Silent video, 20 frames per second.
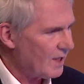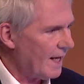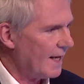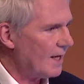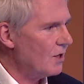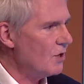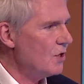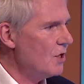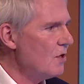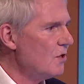they
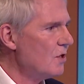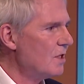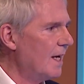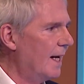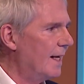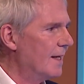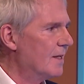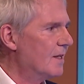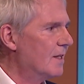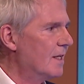can use
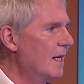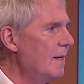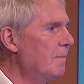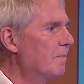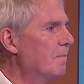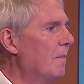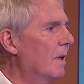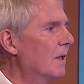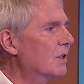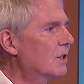that
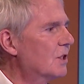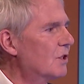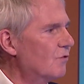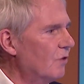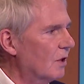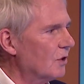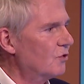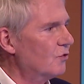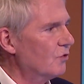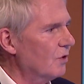deep
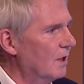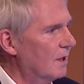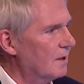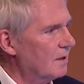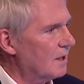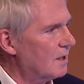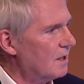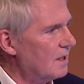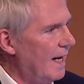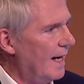structural
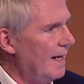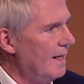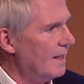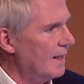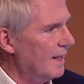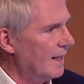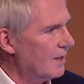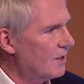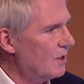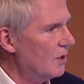
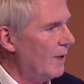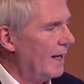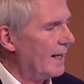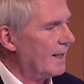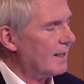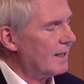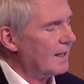understanding to